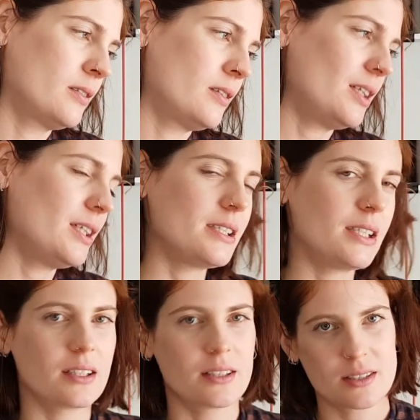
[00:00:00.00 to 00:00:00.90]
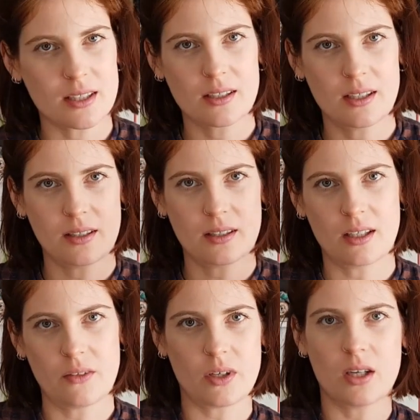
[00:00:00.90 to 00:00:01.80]
and the dyeing
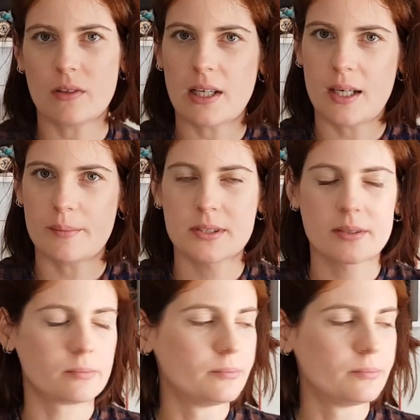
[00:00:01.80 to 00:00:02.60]
kind of overlaps.